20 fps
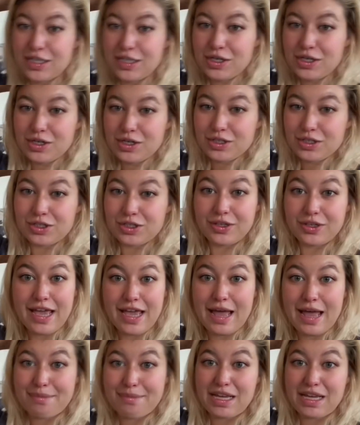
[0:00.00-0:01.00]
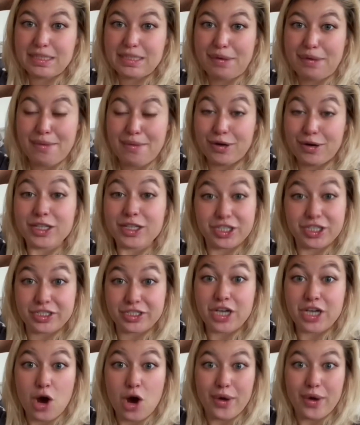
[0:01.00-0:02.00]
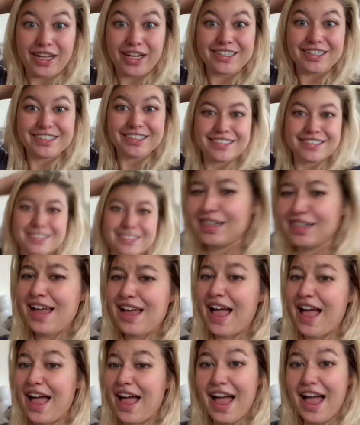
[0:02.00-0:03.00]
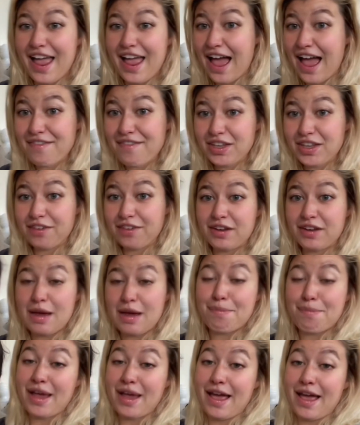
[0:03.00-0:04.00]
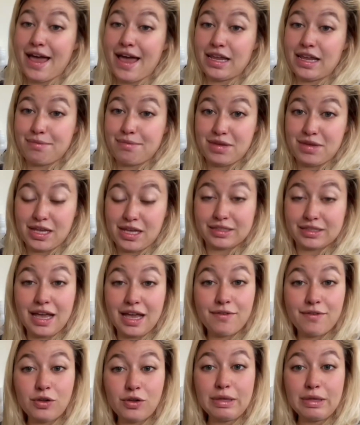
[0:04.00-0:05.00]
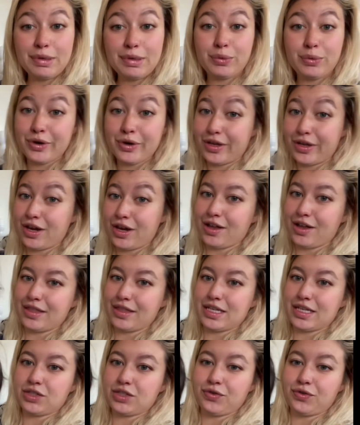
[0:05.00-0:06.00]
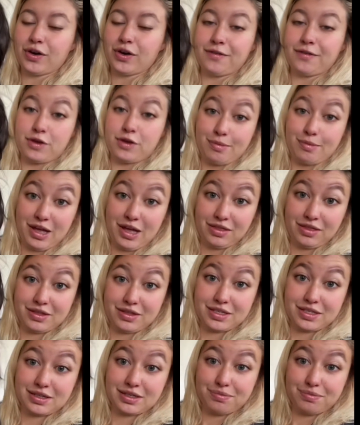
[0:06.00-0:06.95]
So yeah, my spite project's going. I haven't given up by any means. I've only been working on this for a few months.